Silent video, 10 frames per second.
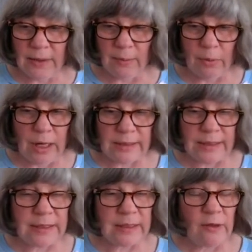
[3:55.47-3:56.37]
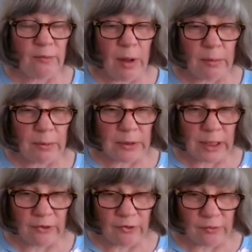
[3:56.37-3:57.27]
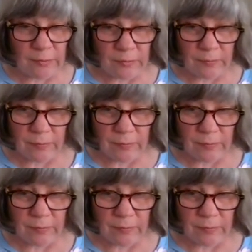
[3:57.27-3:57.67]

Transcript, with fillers: the process of publication.